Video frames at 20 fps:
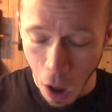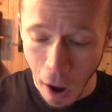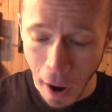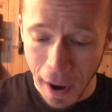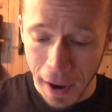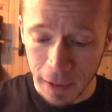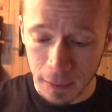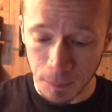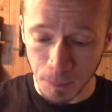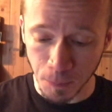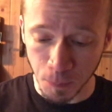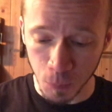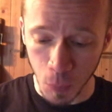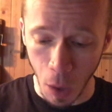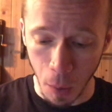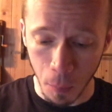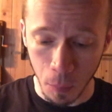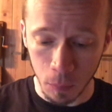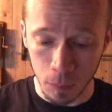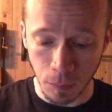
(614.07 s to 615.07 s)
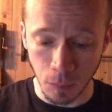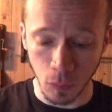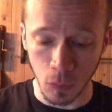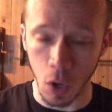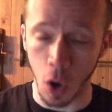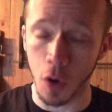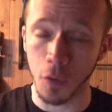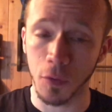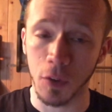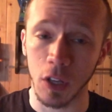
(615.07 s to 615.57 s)
Alright,
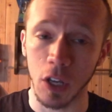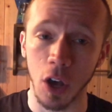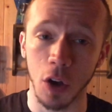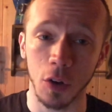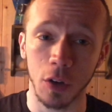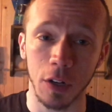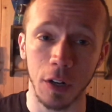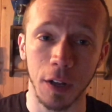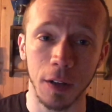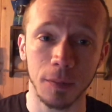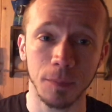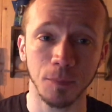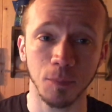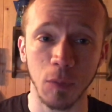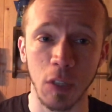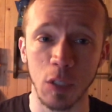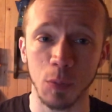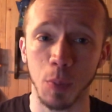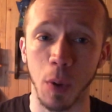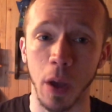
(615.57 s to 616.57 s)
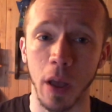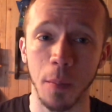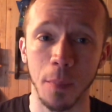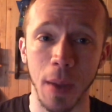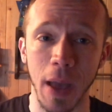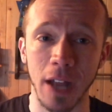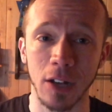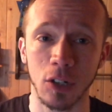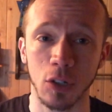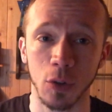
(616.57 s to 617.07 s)
going for the coconut. This is probably a
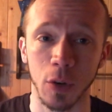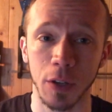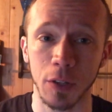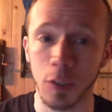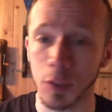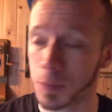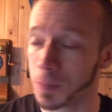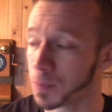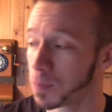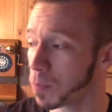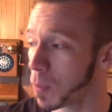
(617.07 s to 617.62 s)
bad choice.